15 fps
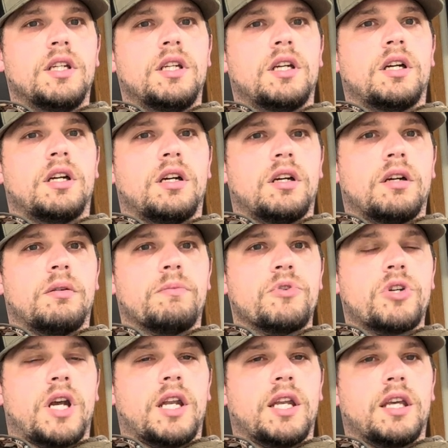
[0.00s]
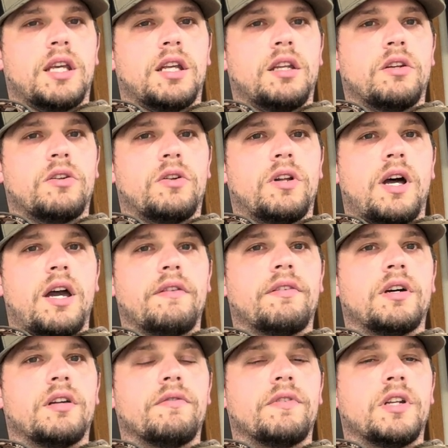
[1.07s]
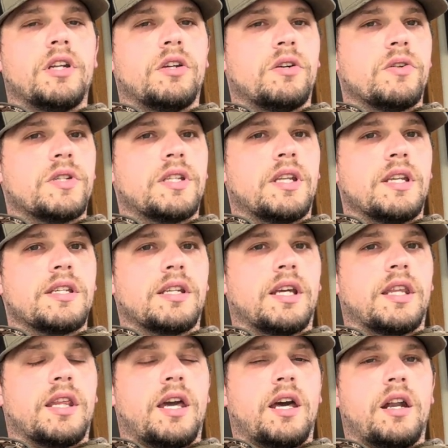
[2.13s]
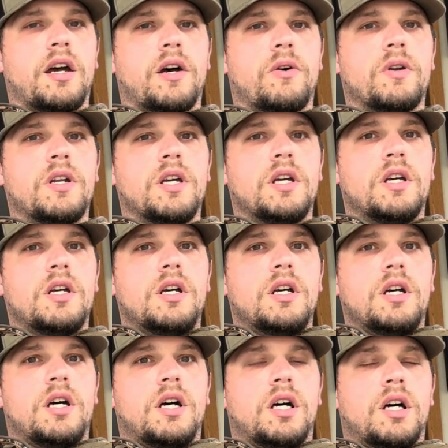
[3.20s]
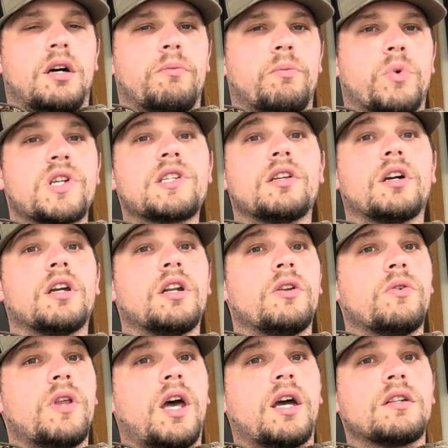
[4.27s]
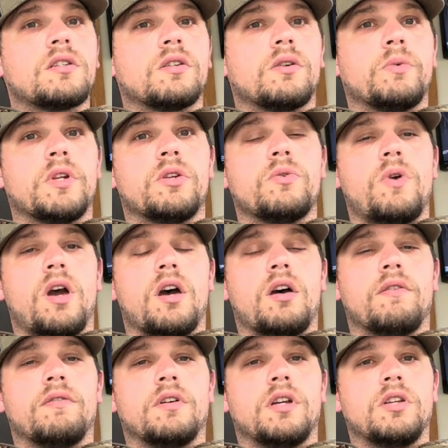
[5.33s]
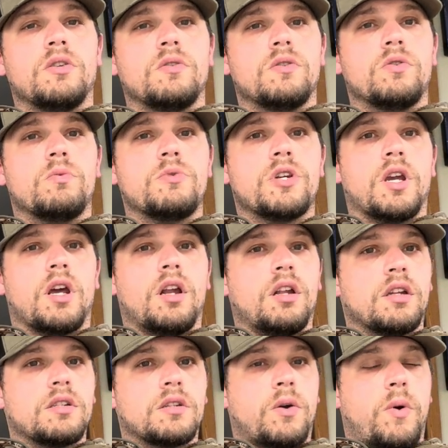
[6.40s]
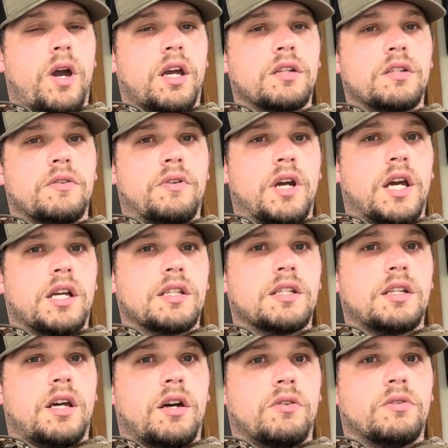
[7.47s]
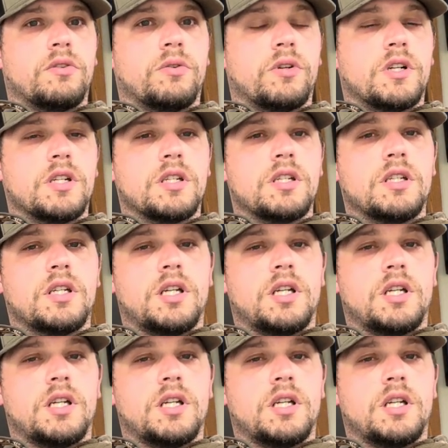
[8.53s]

trying to get live hunt videos, things like that out. We're still going to do that. So we do have a YouTube channel. It's Quacks and Racks Outdoors.